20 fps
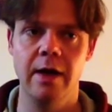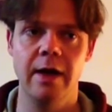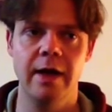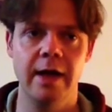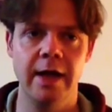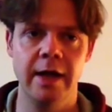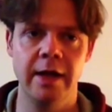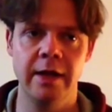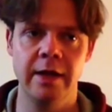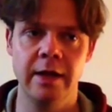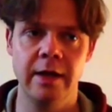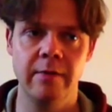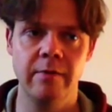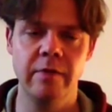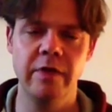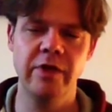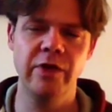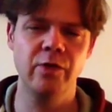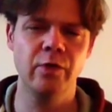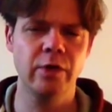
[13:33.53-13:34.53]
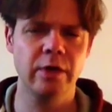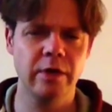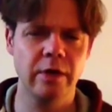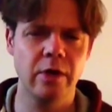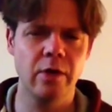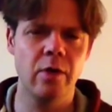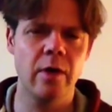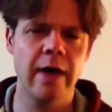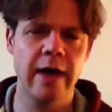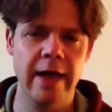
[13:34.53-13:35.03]
And this is one of the
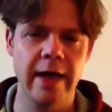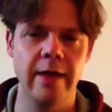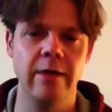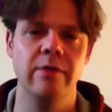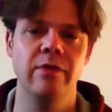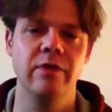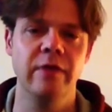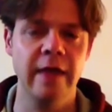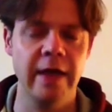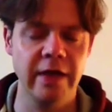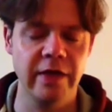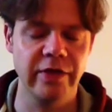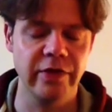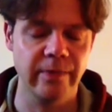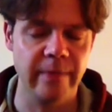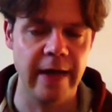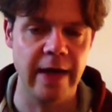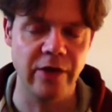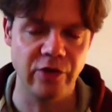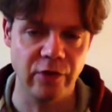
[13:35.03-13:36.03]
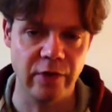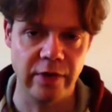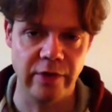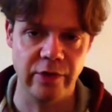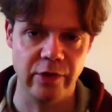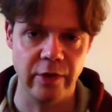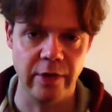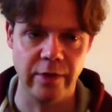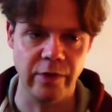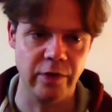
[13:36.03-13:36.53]
great things about
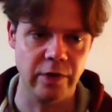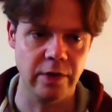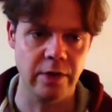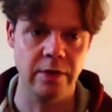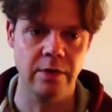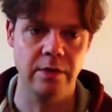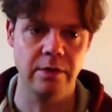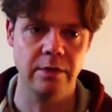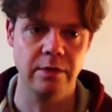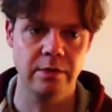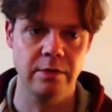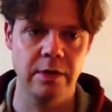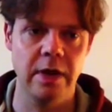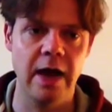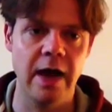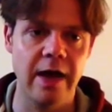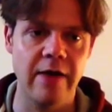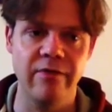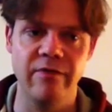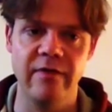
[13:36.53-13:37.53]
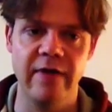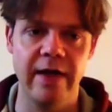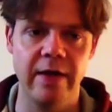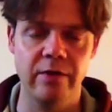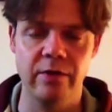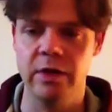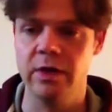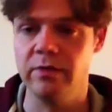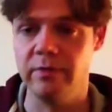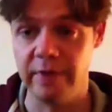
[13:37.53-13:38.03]
transcription that I've
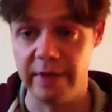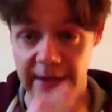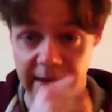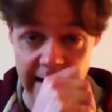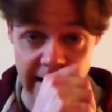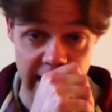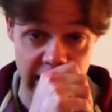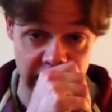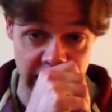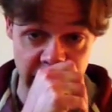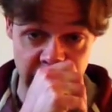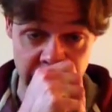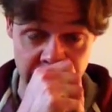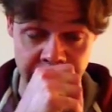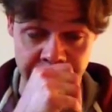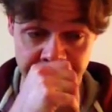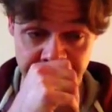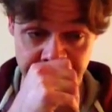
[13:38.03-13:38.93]
found over the years.